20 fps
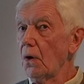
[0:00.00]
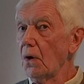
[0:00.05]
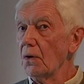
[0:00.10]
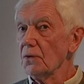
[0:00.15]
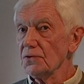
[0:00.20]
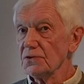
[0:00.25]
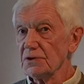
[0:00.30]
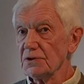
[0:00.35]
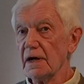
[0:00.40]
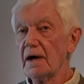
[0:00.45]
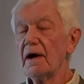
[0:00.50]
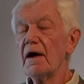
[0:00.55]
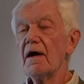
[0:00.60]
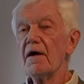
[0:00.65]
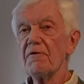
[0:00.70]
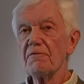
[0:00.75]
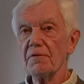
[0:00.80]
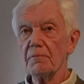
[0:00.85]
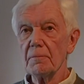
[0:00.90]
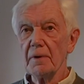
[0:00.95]
alter
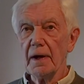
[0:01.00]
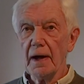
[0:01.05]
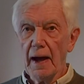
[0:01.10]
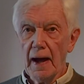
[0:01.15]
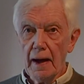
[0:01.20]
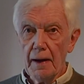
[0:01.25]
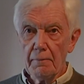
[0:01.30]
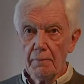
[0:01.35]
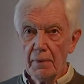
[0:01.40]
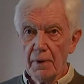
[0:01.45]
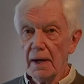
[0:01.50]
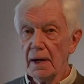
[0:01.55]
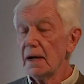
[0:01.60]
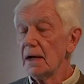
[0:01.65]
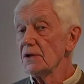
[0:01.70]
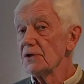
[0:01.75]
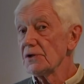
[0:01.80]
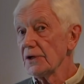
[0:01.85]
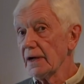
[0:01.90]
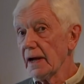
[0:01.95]
from camera
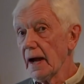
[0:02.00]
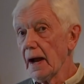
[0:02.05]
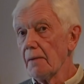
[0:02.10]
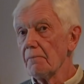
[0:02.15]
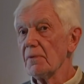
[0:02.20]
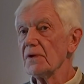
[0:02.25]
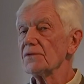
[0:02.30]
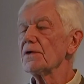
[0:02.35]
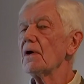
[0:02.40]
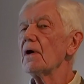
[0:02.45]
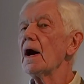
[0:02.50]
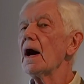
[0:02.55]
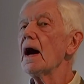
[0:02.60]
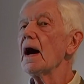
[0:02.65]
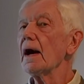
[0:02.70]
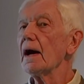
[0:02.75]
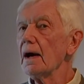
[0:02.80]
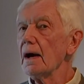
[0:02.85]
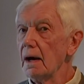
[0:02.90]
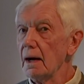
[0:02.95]
to camera, so
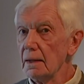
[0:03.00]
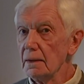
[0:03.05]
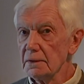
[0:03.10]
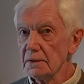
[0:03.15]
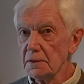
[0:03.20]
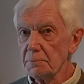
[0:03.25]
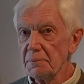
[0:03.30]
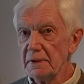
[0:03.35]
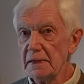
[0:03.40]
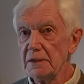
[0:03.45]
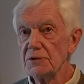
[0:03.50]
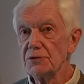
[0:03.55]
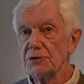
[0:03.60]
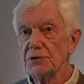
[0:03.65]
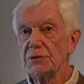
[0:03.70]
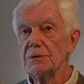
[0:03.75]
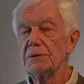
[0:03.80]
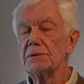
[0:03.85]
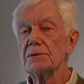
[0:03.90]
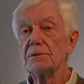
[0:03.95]
I can't be
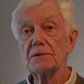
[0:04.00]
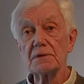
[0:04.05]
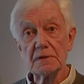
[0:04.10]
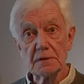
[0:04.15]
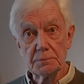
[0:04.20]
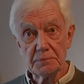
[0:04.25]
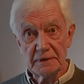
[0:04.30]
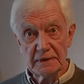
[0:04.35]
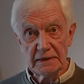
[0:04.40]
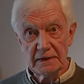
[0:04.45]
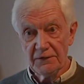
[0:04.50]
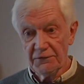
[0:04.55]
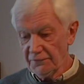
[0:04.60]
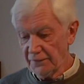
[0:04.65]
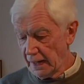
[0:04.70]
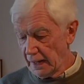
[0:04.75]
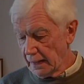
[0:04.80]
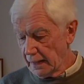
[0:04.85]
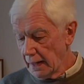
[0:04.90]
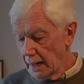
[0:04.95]
too
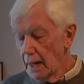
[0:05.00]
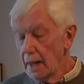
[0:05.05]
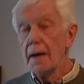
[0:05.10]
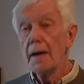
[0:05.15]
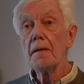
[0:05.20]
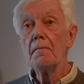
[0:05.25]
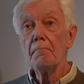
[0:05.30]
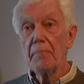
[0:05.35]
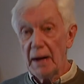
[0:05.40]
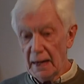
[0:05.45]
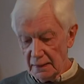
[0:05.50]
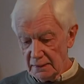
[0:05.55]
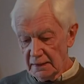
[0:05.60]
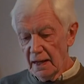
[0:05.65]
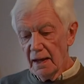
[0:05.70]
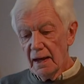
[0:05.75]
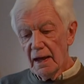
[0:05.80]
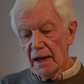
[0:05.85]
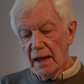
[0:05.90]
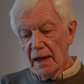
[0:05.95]
specific. But
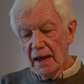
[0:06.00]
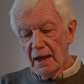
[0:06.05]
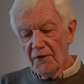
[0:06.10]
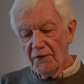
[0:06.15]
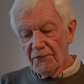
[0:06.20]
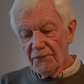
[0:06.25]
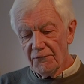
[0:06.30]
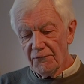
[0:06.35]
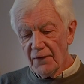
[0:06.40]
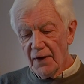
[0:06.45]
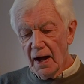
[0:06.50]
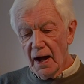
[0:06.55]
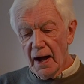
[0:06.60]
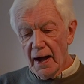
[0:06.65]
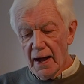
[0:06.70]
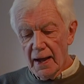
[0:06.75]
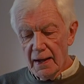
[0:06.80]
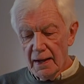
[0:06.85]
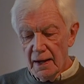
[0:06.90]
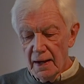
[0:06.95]
if
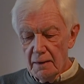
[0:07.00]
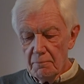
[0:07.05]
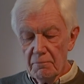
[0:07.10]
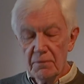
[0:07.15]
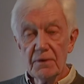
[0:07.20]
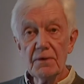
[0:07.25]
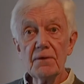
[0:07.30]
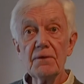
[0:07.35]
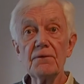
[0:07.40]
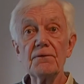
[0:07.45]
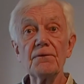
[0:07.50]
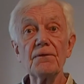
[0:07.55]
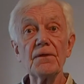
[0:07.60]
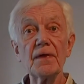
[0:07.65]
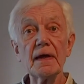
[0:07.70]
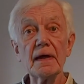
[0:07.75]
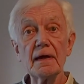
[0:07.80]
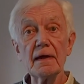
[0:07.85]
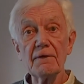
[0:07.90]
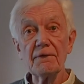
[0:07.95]
I move
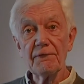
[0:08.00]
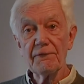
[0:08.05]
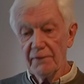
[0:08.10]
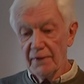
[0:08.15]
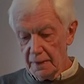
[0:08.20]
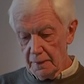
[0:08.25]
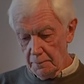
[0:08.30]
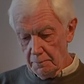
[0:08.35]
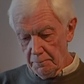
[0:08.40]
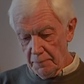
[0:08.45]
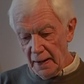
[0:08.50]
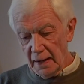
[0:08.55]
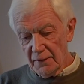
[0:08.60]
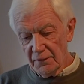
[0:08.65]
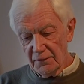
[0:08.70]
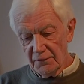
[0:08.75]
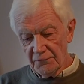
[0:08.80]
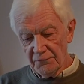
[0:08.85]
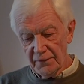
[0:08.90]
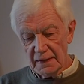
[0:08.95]
the front
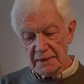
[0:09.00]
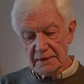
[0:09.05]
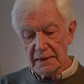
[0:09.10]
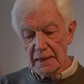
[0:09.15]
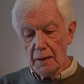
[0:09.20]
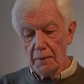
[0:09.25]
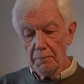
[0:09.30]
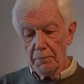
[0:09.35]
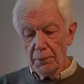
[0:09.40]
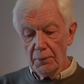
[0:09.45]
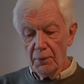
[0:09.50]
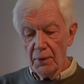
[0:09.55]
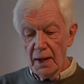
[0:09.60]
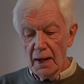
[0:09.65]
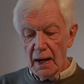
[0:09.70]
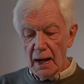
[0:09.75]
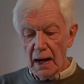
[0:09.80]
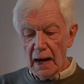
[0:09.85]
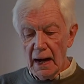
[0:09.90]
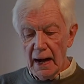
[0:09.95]
button, for example,
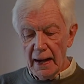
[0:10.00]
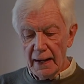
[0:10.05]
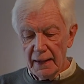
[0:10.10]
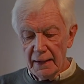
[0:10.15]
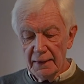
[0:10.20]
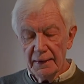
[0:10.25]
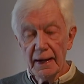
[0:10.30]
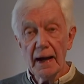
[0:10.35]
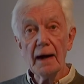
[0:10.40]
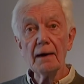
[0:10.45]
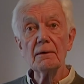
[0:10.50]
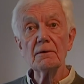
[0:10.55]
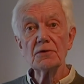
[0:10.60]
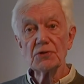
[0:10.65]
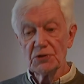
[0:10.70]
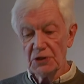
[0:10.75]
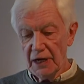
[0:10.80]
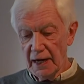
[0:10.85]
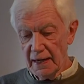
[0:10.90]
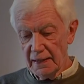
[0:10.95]
I can now
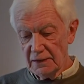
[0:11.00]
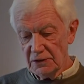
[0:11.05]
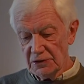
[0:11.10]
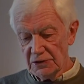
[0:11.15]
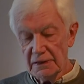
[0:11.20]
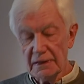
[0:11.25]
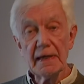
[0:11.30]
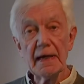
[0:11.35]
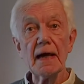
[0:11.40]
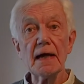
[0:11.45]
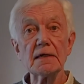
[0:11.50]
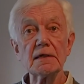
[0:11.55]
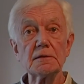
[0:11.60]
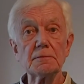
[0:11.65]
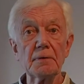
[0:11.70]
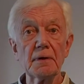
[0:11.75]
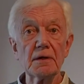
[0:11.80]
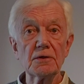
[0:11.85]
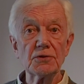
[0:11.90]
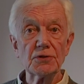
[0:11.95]
change the
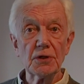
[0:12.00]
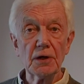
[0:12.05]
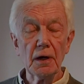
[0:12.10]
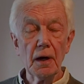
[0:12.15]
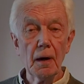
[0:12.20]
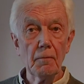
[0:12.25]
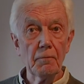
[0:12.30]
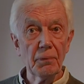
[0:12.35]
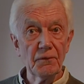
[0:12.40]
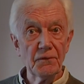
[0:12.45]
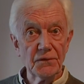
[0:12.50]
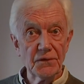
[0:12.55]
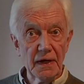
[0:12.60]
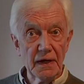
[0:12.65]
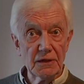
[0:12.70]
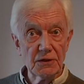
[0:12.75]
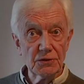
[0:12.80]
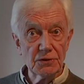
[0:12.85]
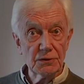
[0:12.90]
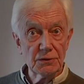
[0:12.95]
exposure
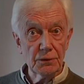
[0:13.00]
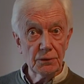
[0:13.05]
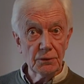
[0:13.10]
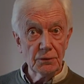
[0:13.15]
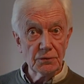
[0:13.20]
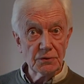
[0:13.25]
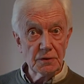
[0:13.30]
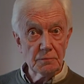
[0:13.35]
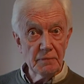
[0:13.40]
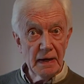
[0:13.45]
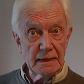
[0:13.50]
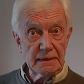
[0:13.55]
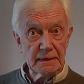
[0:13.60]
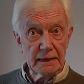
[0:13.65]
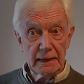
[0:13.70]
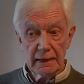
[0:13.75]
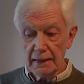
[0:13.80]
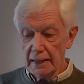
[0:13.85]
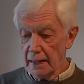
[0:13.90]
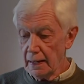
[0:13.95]
compensation
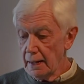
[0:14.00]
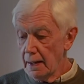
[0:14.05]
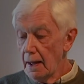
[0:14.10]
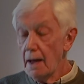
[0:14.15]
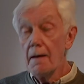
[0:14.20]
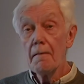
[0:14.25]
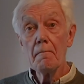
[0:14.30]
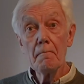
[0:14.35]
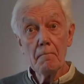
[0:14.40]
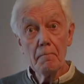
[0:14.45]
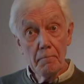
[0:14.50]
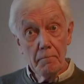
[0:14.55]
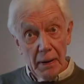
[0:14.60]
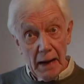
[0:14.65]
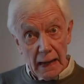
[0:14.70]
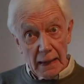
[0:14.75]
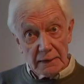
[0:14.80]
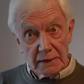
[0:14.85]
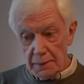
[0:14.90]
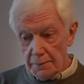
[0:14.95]
automatically.
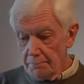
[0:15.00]
But